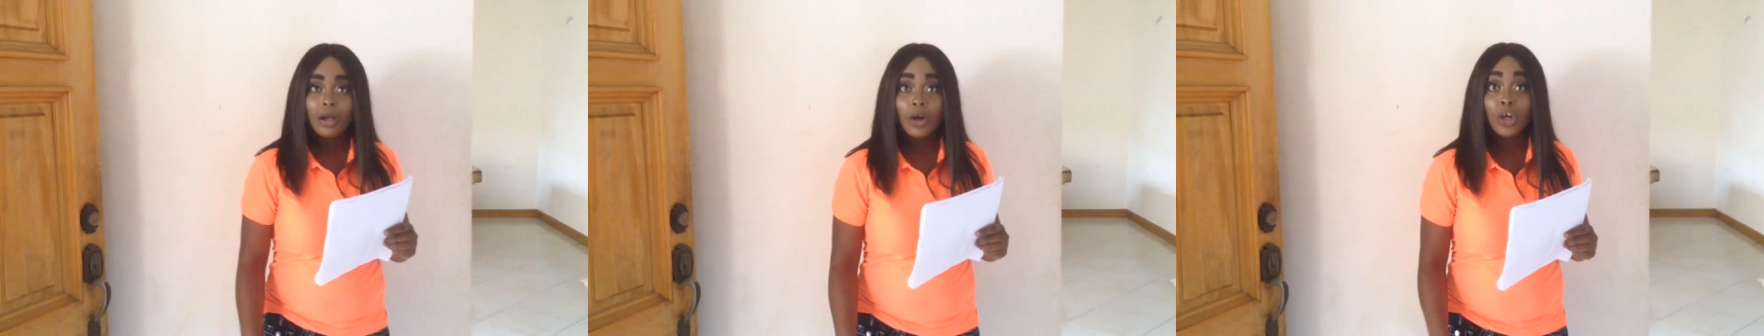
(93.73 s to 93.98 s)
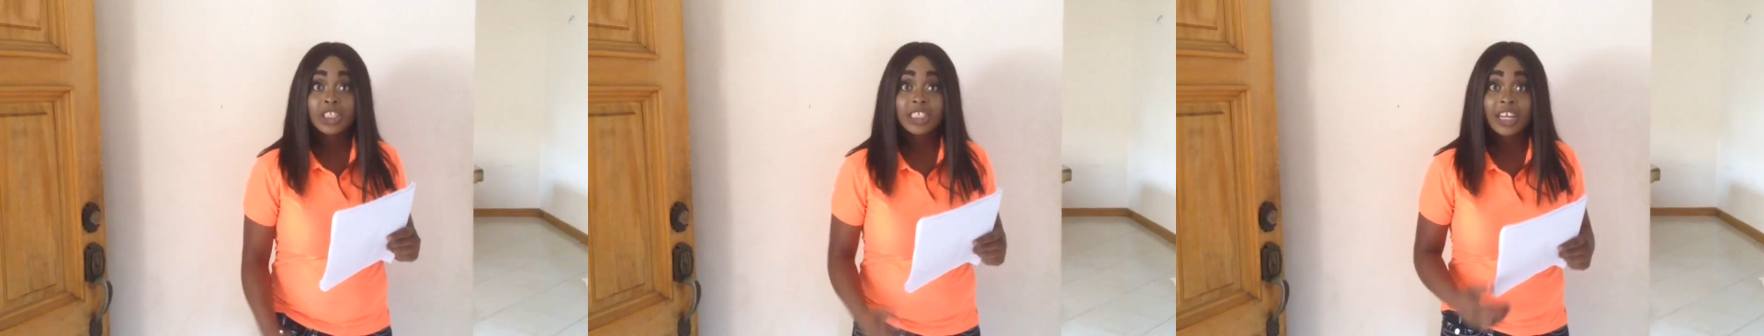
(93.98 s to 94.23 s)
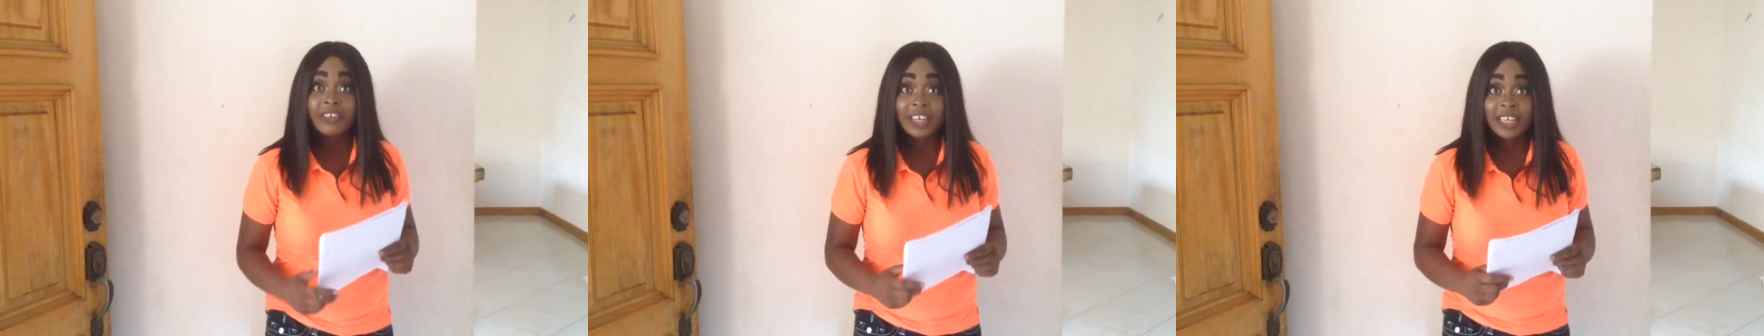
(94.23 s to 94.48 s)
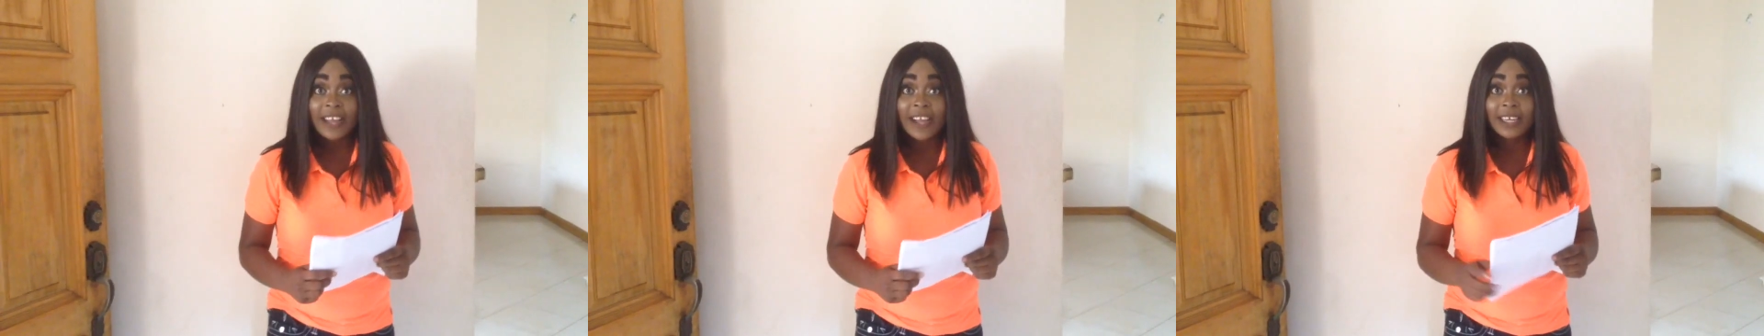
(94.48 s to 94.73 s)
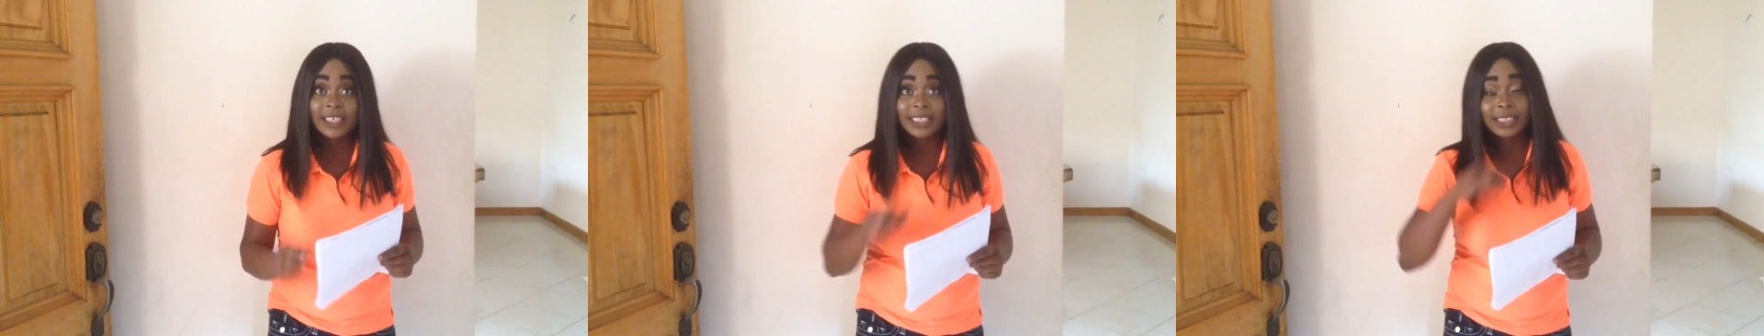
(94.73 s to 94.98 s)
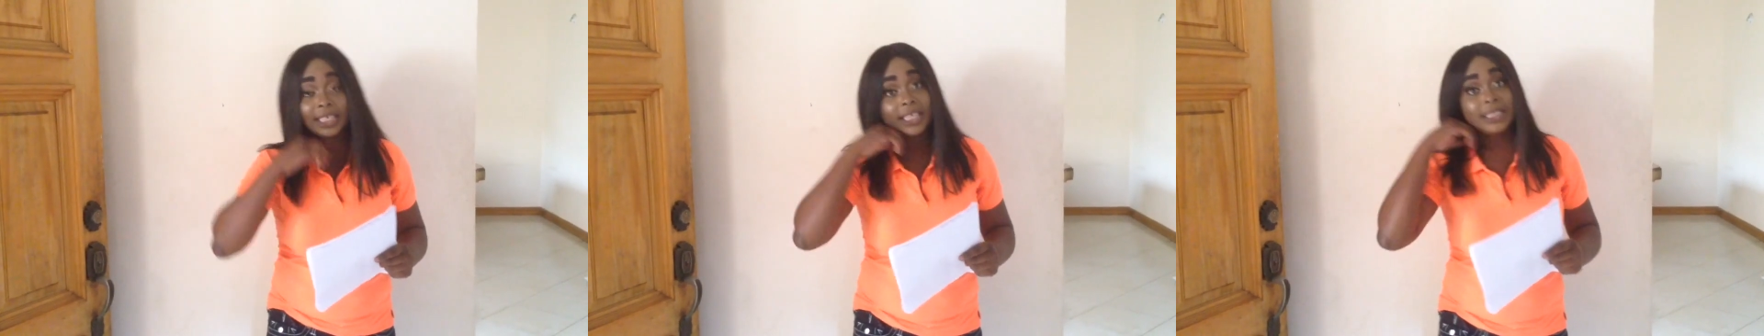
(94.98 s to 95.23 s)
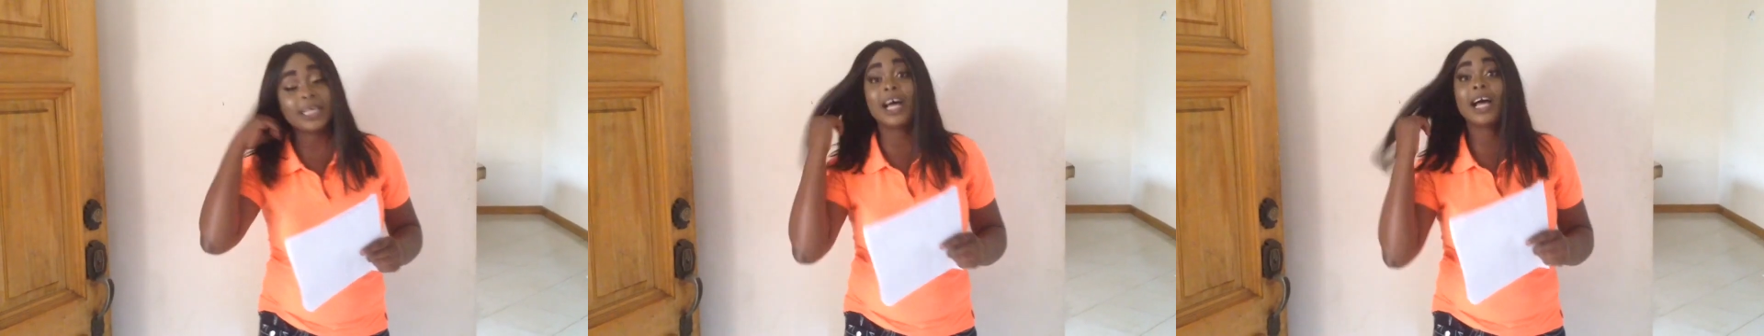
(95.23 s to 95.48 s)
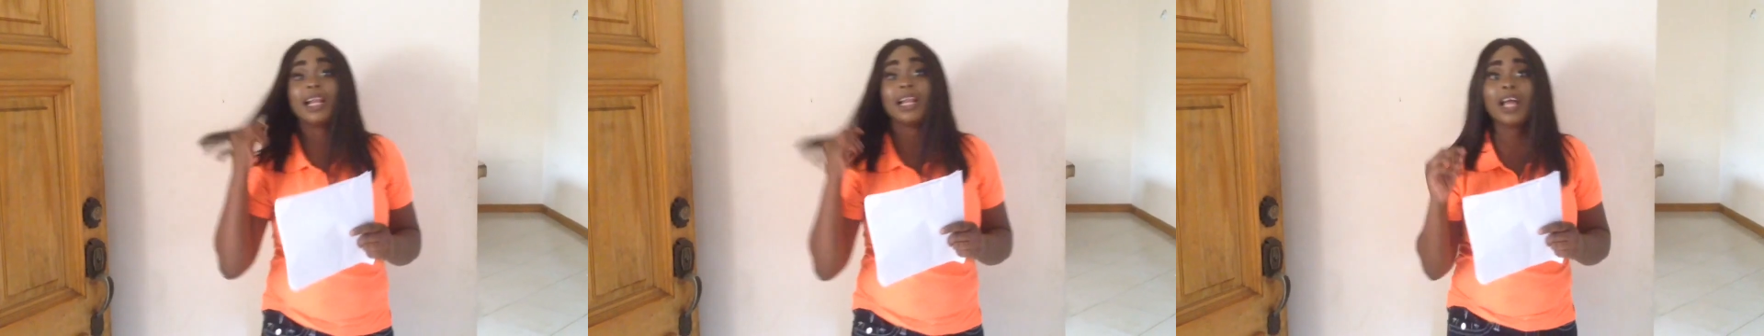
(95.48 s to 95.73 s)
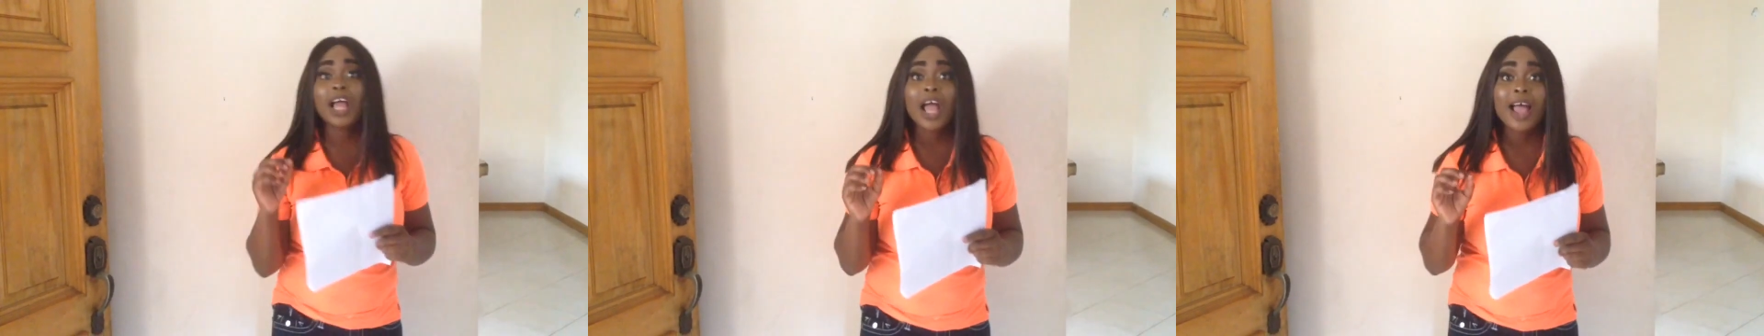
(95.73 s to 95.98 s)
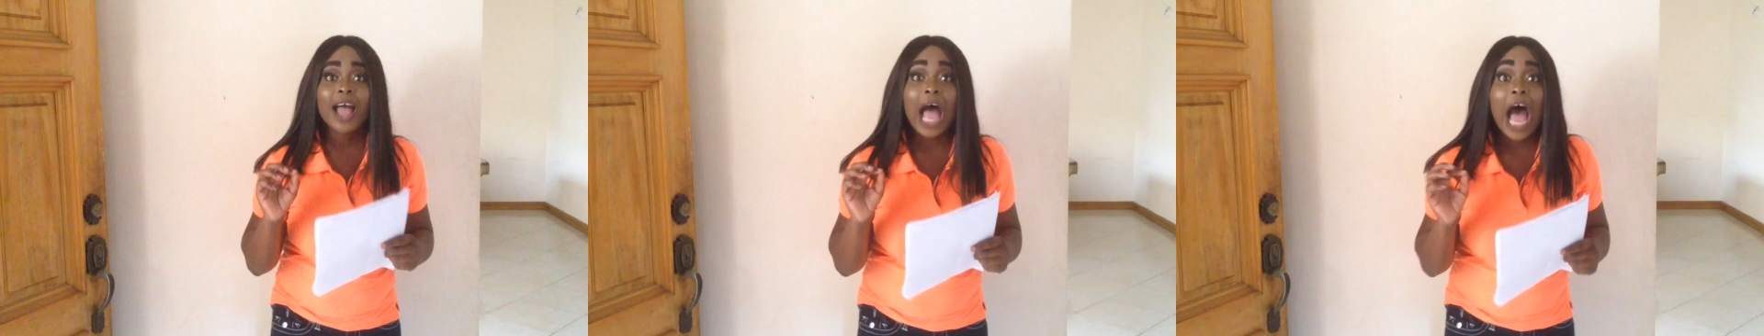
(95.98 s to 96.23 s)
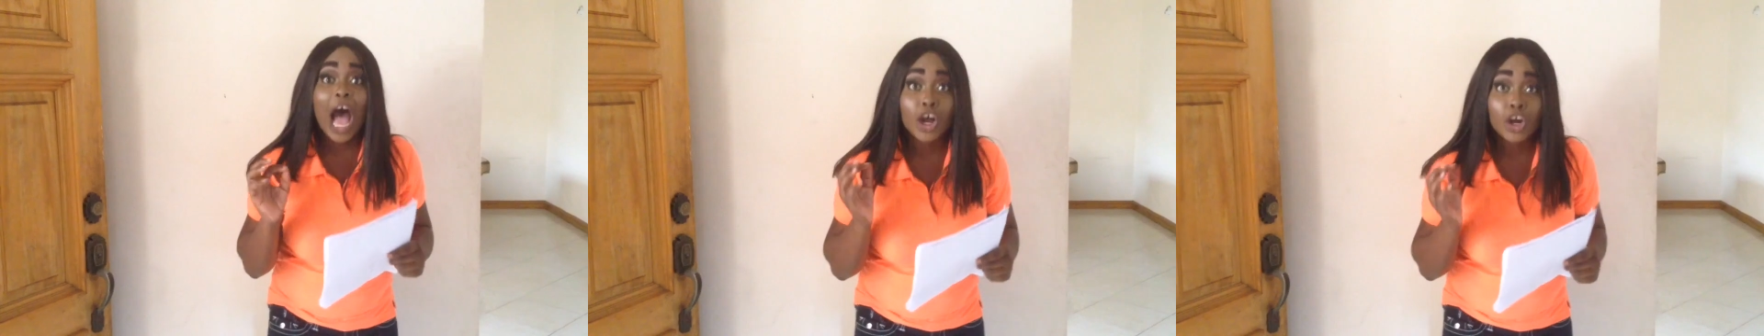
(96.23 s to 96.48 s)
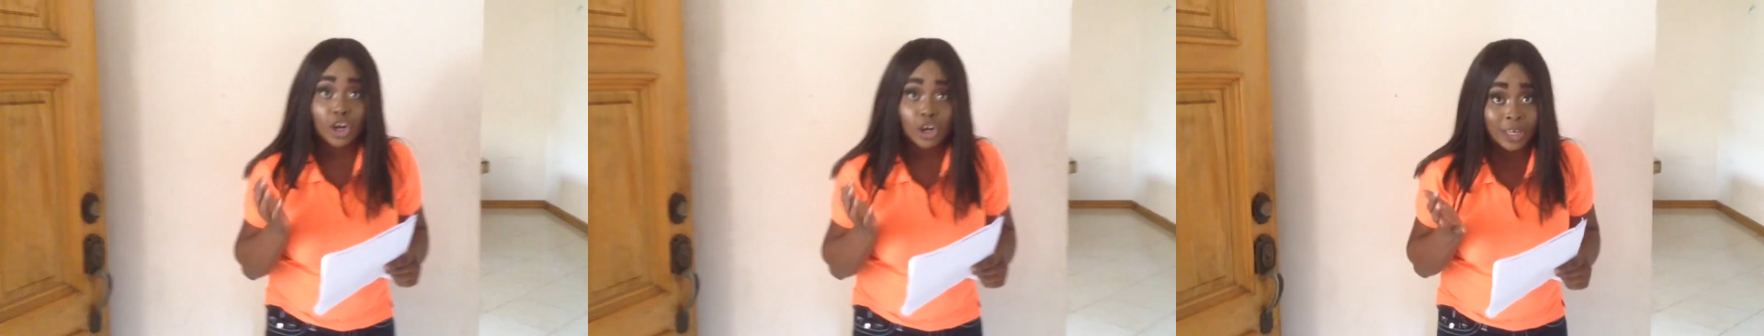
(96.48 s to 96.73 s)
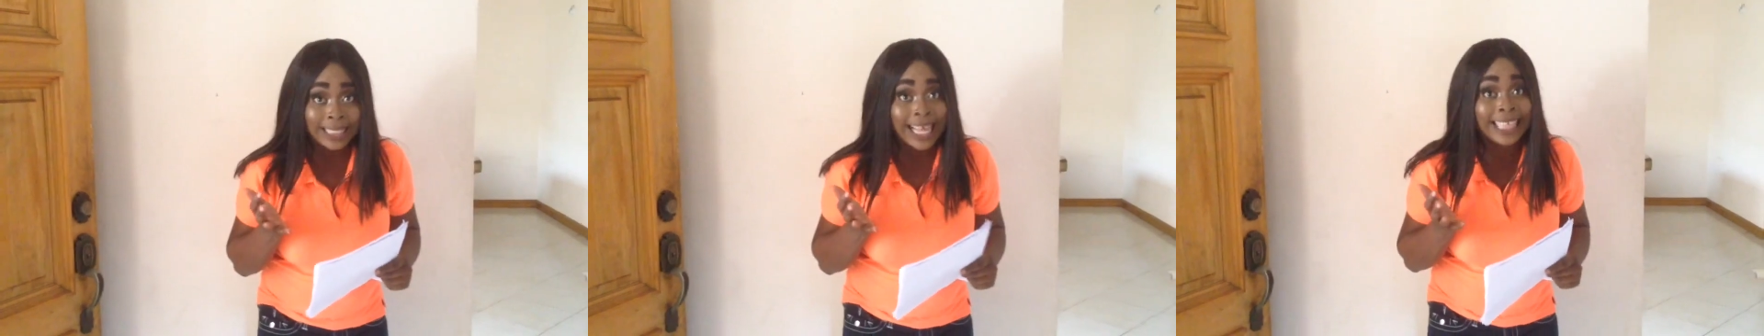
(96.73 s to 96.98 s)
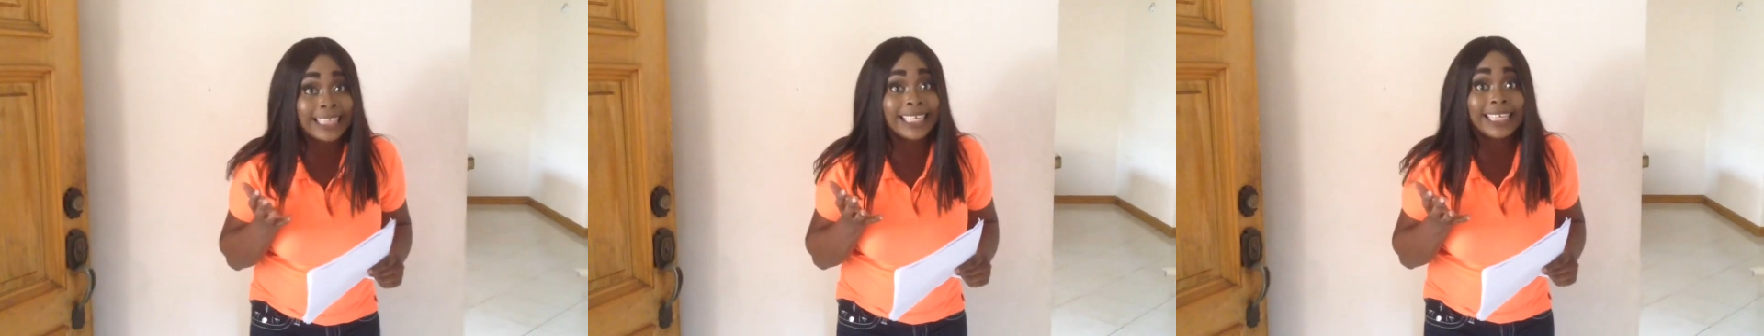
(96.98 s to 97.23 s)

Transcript: Oh, sorry, you don't understand at all. A girl that